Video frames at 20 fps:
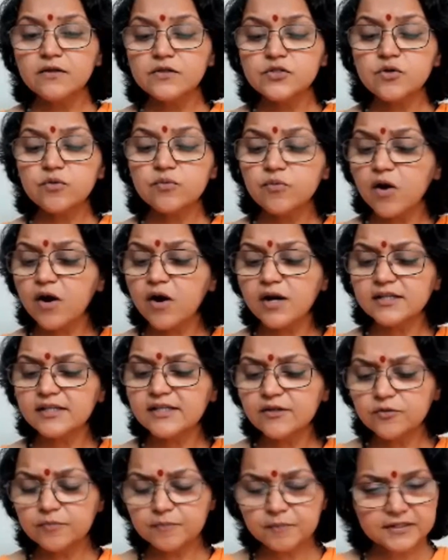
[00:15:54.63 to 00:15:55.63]
So, what
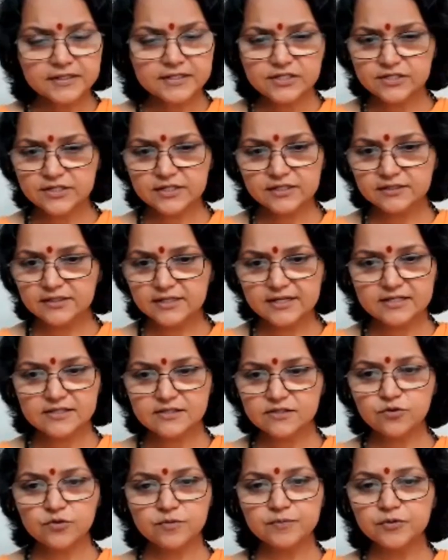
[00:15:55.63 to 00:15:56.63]
the Upanishad
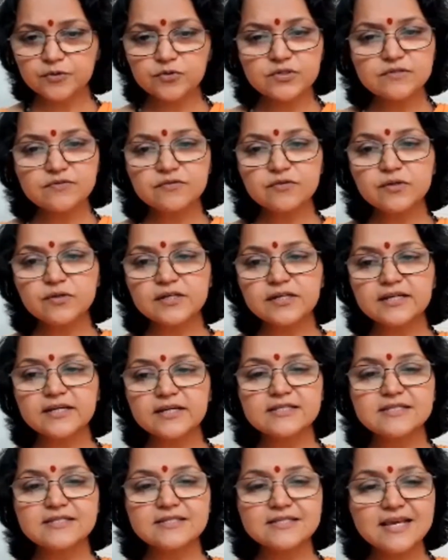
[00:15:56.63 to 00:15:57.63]
does so beautifully
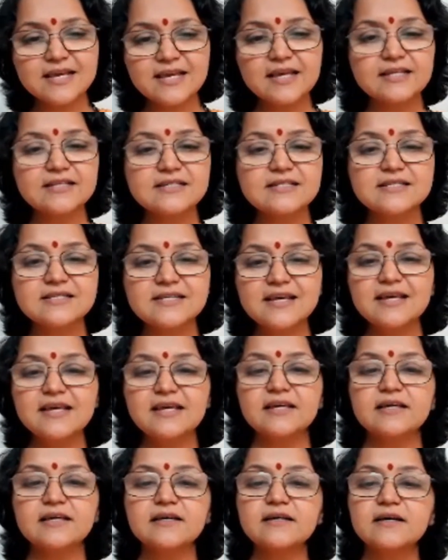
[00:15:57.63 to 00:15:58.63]
is say in
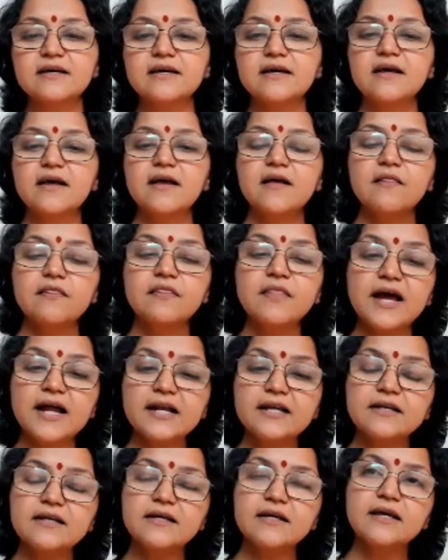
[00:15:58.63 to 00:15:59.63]
saying
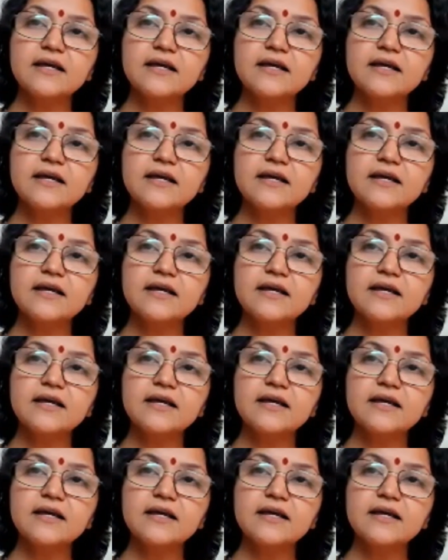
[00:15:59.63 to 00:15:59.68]
that